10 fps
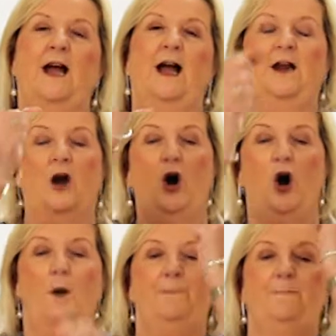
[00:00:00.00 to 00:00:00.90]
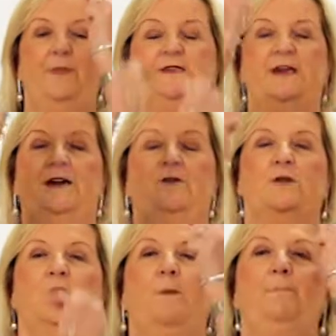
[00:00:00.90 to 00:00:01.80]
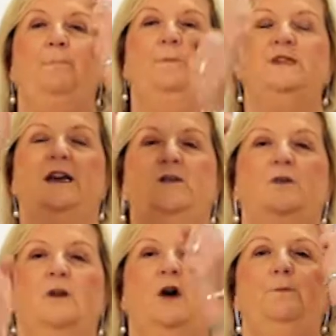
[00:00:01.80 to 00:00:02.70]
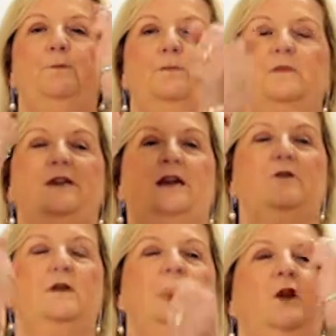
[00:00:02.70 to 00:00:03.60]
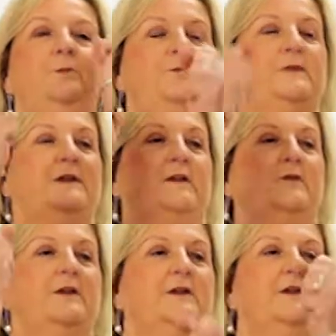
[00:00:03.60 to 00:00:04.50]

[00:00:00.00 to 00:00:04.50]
and up and down, up, down, and up, down.